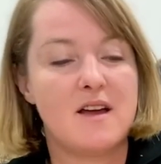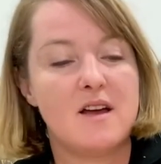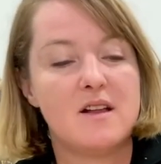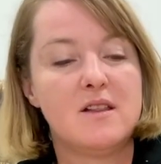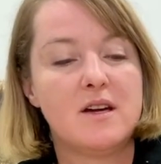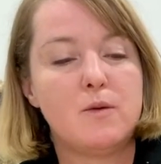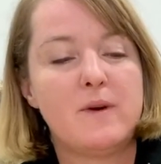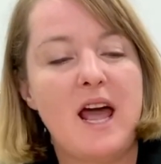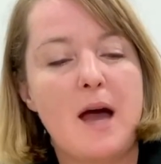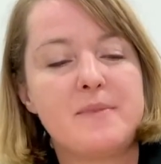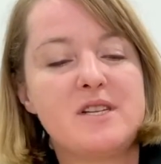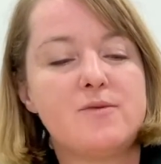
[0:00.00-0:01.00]
look at what
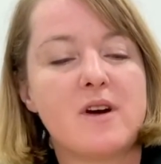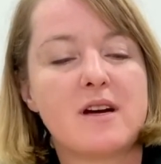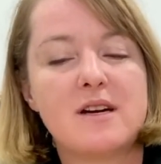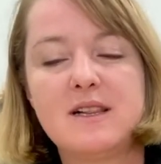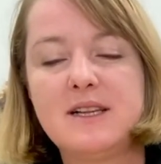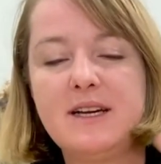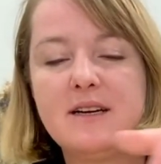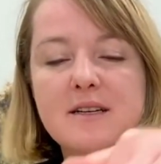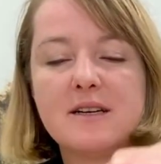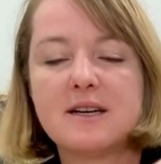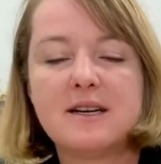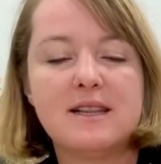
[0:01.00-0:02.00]
happened to our
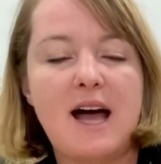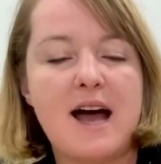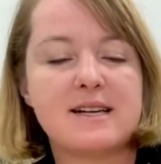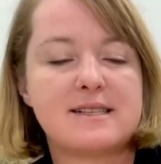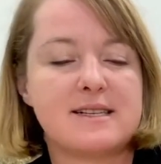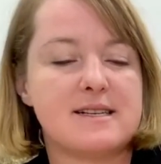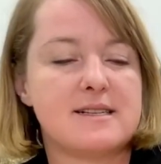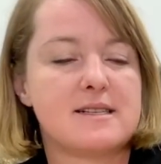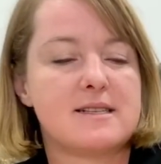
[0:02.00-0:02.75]
clear glasses.